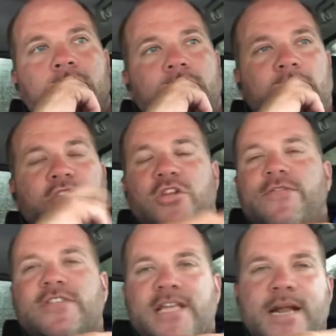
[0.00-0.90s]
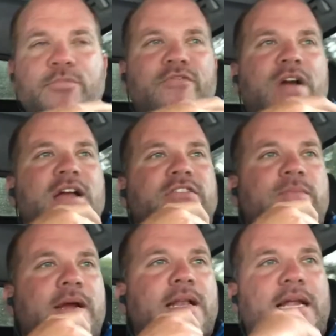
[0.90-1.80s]
The service that I provide to
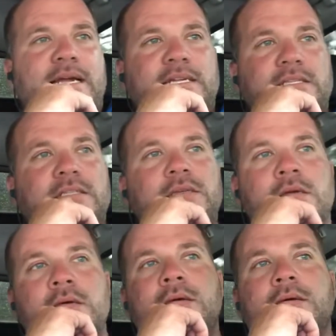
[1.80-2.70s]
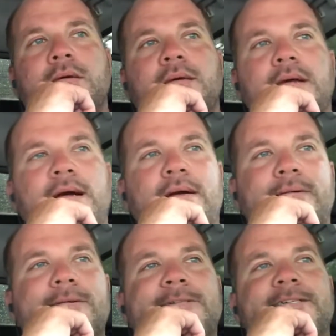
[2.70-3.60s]
my clients,
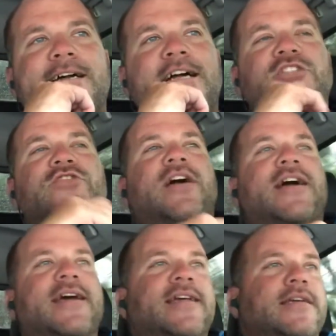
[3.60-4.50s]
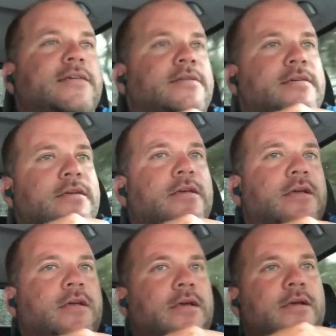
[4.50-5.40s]
I try
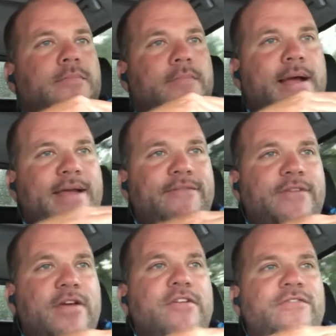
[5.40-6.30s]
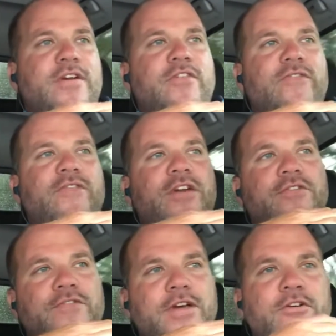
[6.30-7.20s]
my very
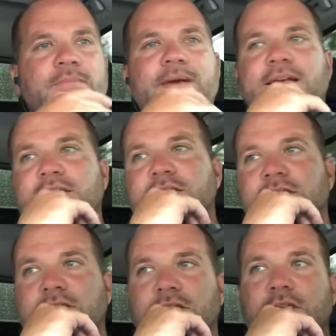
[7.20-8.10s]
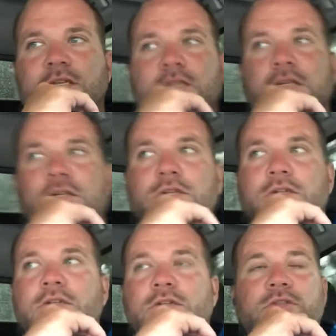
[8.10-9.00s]
best
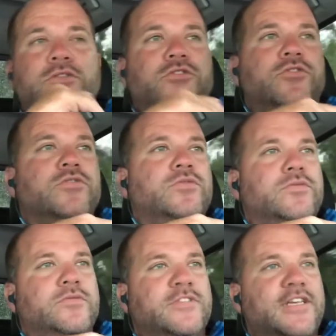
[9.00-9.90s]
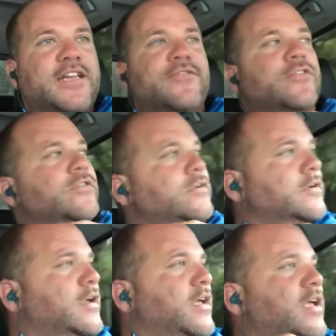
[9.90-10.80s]
to deliver
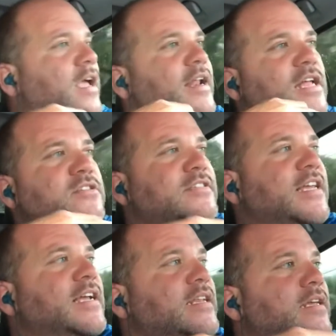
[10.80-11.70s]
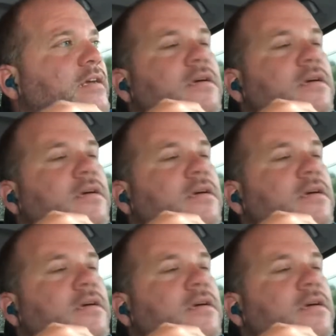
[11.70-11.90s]
an outstanding